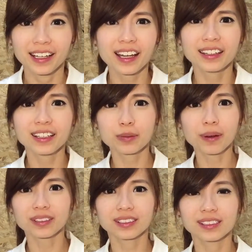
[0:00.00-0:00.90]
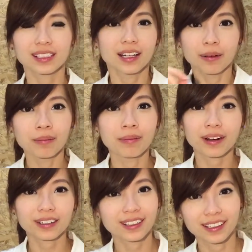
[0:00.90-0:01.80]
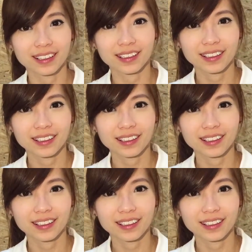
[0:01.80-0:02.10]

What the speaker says: and the sport is marking.